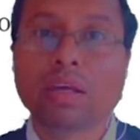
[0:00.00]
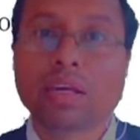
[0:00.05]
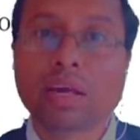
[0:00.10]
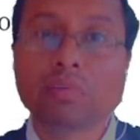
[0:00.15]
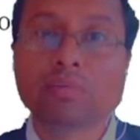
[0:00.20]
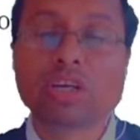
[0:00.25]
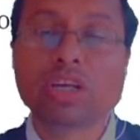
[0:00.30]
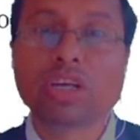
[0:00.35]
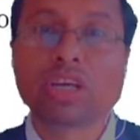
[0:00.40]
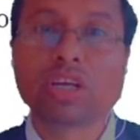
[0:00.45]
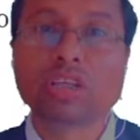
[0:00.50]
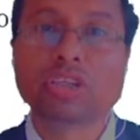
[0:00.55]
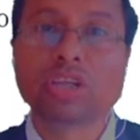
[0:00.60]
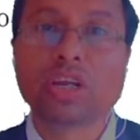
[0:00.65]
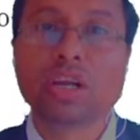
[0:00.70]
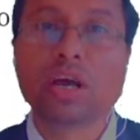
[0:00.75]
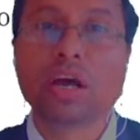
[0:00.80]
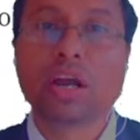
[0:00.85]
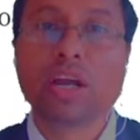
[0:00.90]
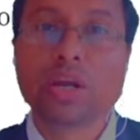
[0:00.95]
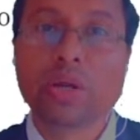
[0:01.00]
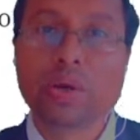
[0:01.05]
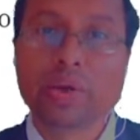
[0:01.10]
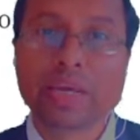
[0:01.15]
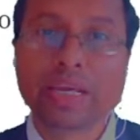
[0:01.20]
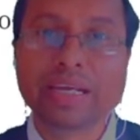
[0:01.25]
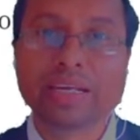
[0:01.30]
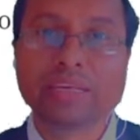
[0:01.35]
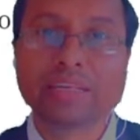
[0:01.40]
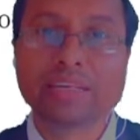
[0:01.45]
communication
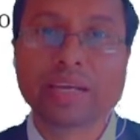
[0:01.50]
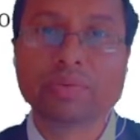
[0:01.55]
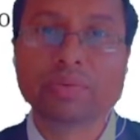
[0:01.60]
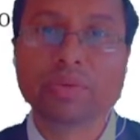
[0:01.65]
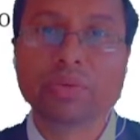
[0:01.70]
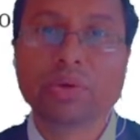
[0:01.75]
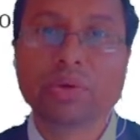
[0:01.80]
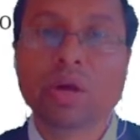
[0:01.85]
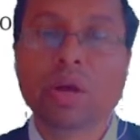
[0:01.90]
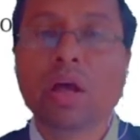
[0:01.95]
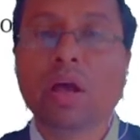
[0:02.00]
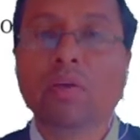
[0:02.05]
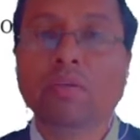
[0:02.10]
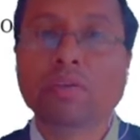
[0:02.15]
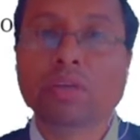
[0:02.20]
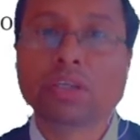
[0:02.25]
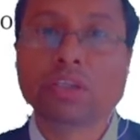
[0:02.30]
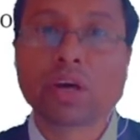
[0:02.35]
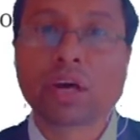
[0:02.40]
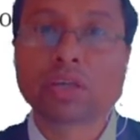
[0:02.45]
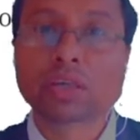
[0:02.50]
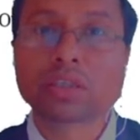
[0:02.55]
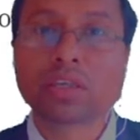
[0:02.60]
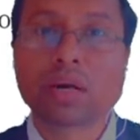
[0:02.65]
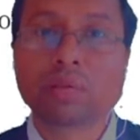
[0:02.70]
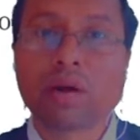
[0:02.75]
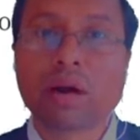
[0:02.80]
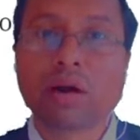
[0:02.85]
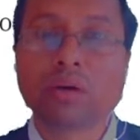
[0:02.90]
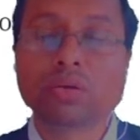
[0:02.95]
during interview. We talked
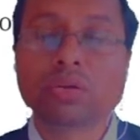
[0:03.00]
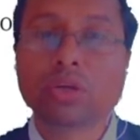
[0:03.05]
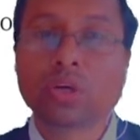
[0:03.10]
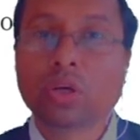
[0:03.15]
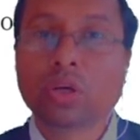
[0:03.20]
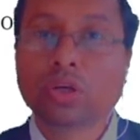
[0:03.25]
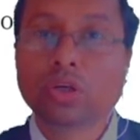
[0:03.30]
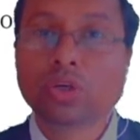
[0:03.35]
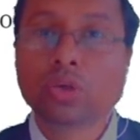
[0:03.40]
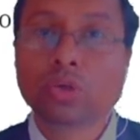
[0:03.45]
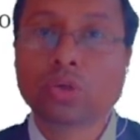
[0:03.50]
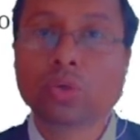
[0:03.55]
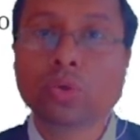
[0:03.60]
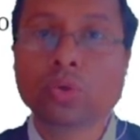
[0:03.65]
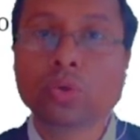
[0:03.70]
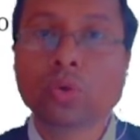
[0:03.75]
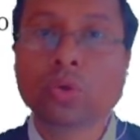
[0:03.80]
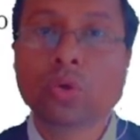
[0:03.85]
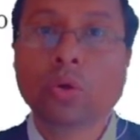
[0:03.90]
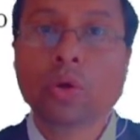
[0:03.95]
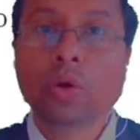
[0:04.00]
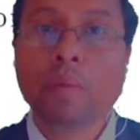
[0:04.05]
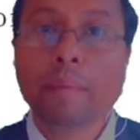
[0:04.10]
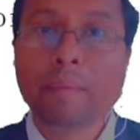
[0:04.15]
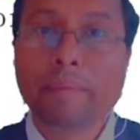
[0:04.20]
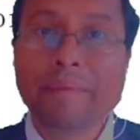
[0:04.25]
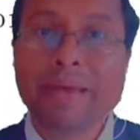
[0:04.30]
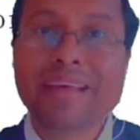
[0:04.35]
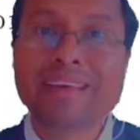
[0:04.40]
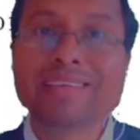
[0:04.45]
about two
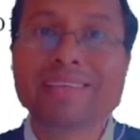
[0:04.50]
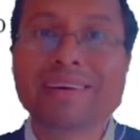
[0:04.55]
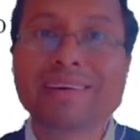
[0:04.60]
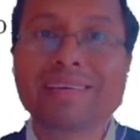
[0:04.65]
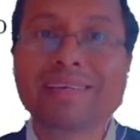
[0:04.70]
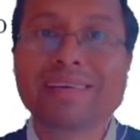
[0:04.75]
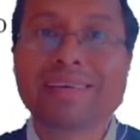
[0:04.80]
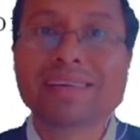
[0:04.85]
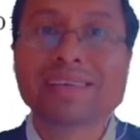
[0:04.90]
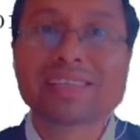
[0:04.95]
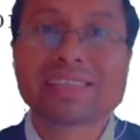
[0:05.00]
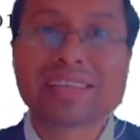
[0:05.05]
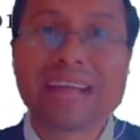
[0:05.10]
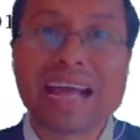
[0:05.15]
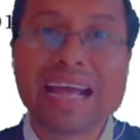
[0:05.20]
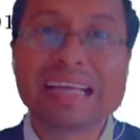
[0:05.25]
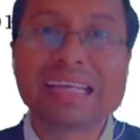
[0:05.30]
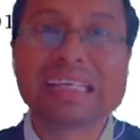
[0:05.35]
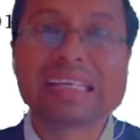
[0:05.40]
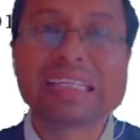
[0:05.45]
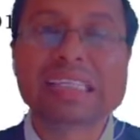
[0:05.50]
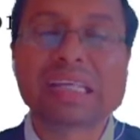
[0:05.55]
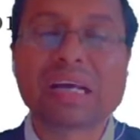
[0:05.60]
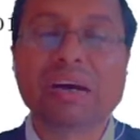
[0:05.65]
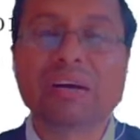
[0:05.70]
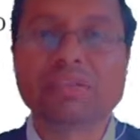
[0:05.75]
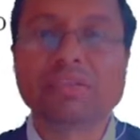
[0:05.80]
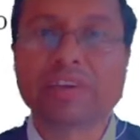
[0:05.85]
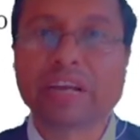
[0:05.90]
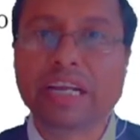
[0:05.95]
major styles
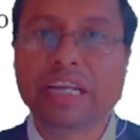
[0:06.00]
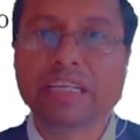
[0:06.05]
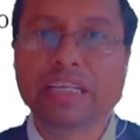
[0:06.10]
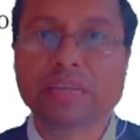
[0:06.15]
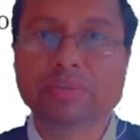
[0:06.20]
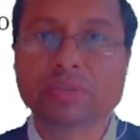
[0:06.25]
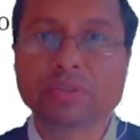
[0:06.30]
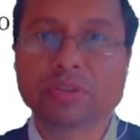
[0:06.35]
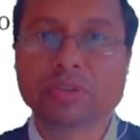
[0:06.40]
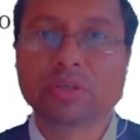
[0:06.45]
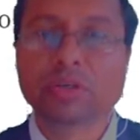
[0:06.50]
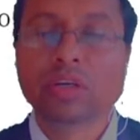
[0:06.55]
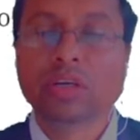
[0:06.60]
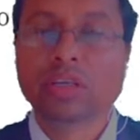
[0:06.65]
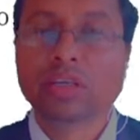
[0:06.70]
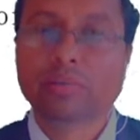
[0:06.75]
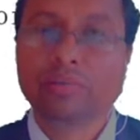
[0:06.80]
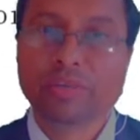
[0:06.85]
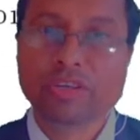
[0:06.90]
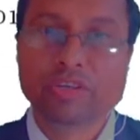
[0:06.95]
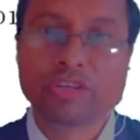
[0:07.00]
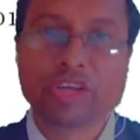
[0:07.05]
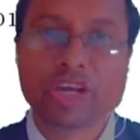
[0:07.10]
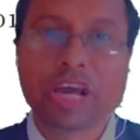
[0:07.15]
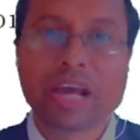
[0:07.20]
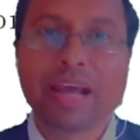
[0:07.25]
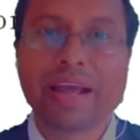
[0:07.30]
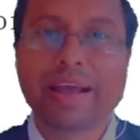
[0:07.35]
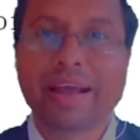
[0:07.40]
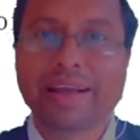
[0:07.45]
of interview,
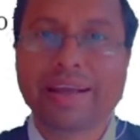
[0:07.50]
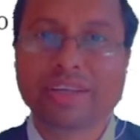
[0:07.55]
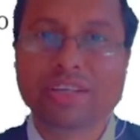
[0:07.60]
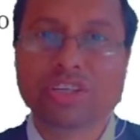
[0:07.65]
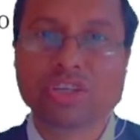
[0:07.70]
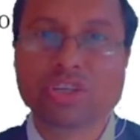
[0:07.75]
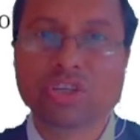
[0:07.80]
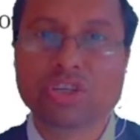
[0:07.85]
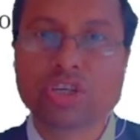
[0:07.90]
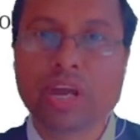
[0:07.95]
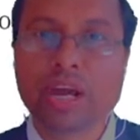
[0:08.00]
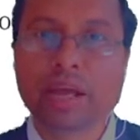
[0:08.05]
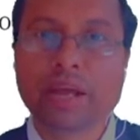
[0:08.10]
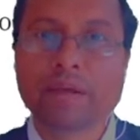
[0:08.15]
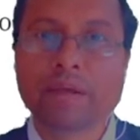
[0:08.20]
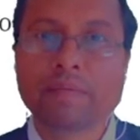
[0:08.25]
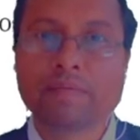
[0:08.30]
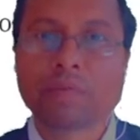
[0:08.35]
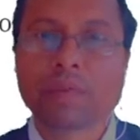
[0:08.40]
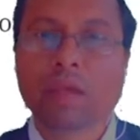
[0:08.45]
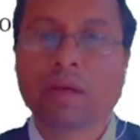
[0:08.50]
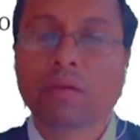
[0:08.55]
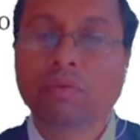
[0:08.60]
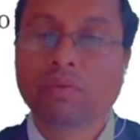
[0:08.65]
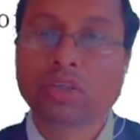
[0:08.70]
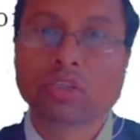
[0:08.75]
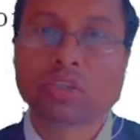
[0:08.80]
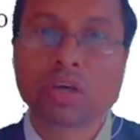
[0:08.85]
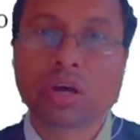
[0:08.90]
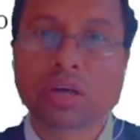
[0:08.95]
BJI and TJI.
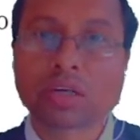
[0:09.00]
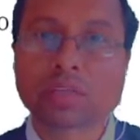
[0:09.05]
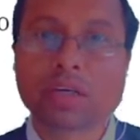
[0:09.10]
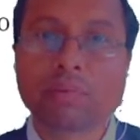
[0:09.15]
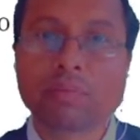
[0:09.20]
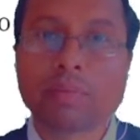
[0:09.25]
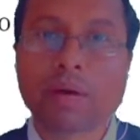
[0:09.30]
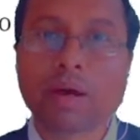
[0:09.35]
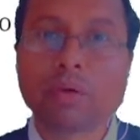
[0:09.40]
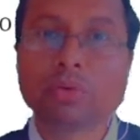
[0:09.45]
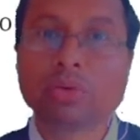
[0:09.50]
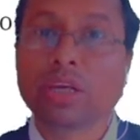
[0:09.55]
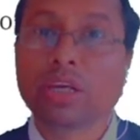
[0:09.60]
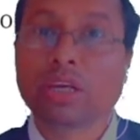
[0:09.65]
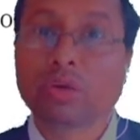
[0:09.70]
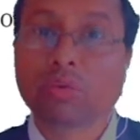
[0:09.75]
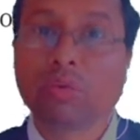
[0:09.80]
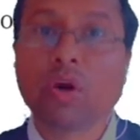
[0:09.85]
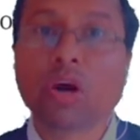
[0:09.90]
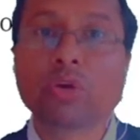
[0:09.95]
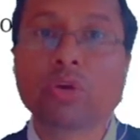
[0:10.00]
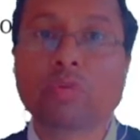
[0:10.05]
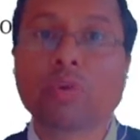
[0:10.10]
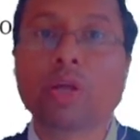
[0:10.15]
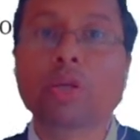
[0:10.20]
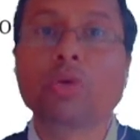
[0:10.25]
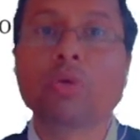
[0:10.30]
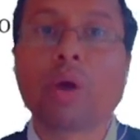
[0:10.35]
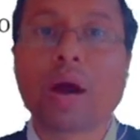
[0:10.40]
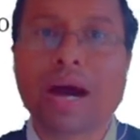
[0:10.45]
We talked about in what way
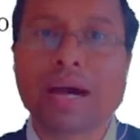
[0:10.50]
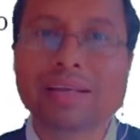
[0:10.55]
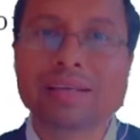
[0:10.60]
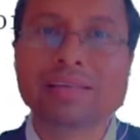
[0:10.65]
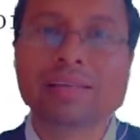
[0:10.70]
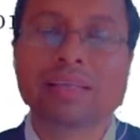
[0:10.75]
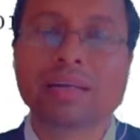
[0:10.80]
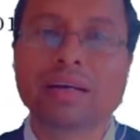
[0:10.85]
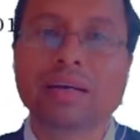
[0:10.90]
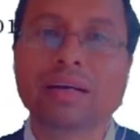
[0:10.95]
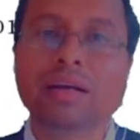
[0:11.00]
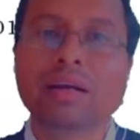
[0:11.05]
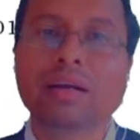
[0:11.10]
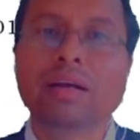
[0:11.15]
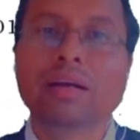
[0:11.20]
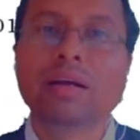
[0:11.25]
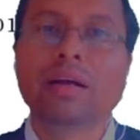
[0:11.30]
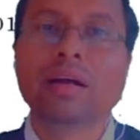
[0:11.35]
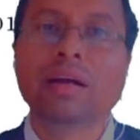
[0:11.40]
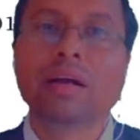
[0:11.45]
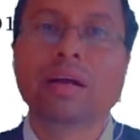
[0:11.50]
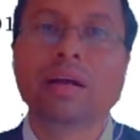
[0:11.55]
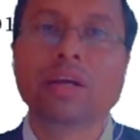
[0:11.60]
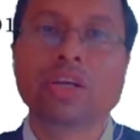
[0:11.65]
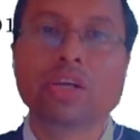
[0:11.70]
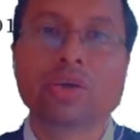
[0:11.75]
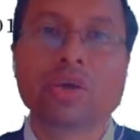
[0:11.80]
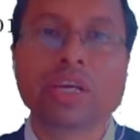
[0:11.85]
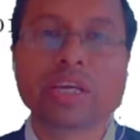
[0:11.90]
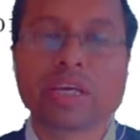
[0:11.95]
to answer
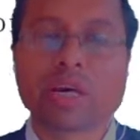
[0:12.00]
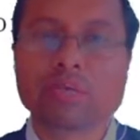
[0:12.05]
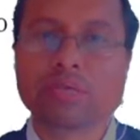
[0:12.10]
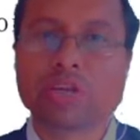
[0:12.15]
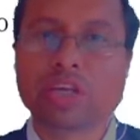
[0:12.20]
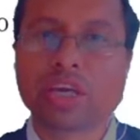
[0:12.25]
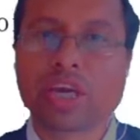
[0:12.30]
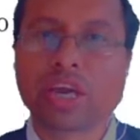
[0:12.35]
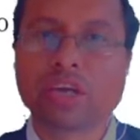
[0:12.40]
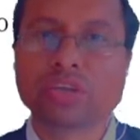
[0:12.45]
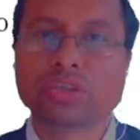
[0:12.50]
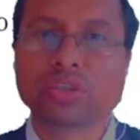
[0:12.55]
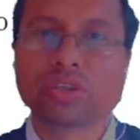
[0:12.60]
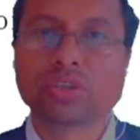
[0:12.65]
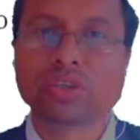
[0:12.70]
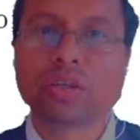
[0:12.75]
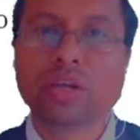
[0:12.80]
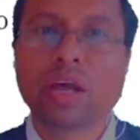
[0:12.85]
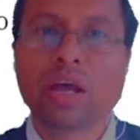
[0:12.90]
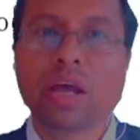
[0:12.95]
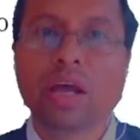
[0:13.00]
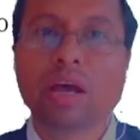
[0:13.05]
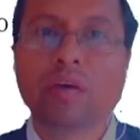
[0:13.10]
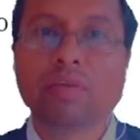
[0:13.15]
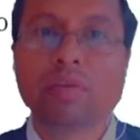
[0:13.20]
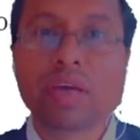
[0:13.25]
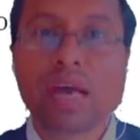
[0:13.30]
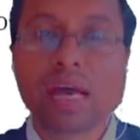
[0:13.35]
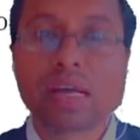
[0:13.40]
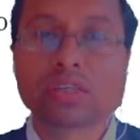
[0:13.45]
during communication.
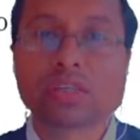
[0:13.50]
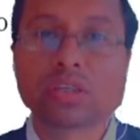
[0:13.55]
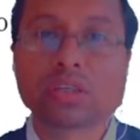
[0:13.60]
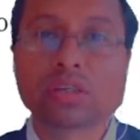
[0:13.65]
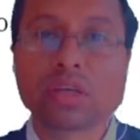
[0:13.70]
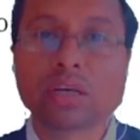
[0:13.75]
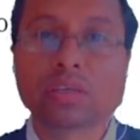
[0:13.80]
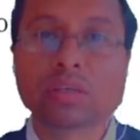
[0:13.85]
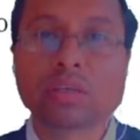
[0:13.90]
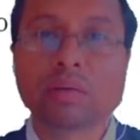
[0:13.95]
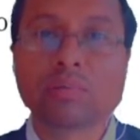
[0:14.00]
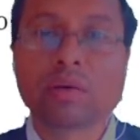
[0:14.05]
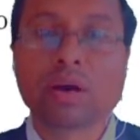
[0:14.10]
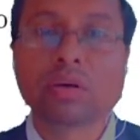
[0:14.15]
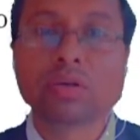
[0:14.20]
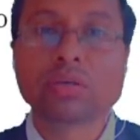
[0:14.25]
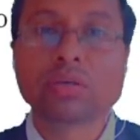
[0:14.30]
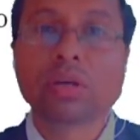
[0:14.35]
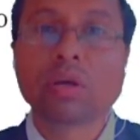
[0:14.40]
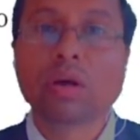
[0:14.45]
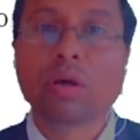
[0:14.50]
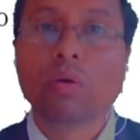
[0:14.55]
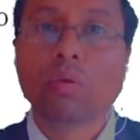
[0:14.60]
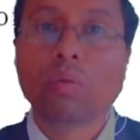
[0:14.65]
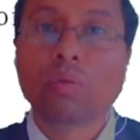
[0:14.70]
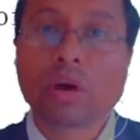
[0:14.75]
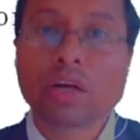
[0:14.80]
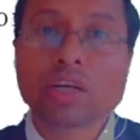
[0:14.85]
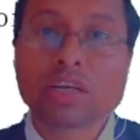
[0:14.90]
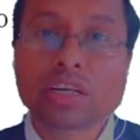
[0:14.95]
We also talked about
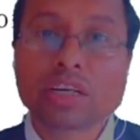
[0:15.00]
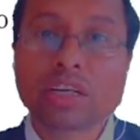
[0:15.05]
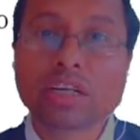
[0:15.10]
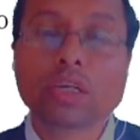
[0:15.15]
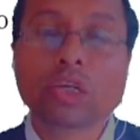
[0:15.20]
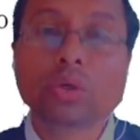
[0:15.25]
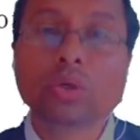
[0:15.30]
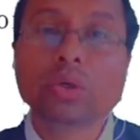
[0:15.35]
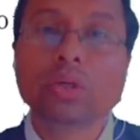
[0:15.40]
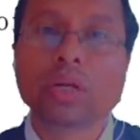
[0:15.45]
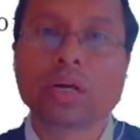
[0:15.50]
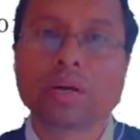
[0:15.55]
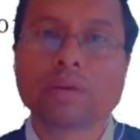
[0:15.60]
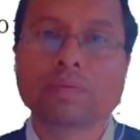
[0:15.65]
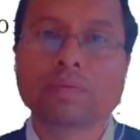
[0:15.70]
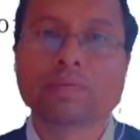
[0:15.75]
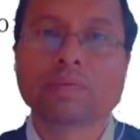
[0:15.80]
what recruiter